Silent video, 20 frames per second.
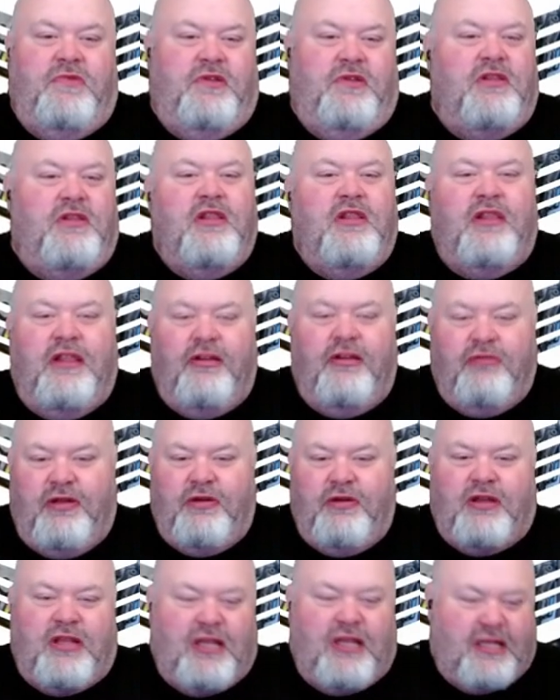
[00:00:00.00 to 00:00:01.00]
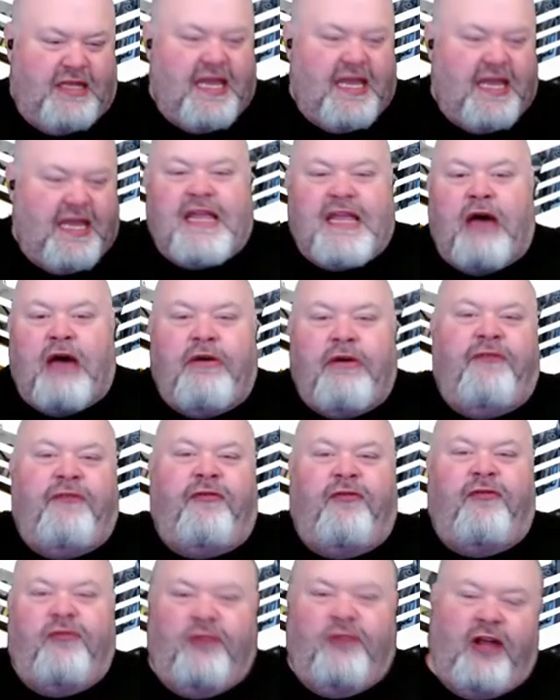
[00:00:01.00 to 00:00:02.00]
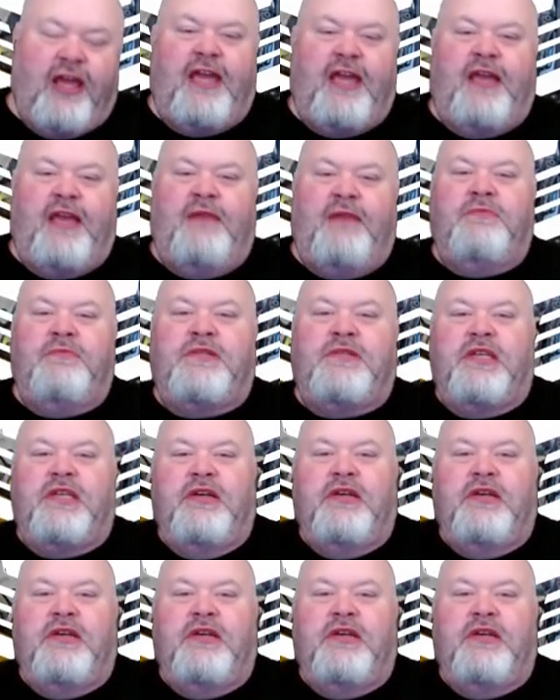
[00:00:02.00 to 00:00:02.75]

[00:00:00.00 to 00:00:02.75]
literally decked out in flames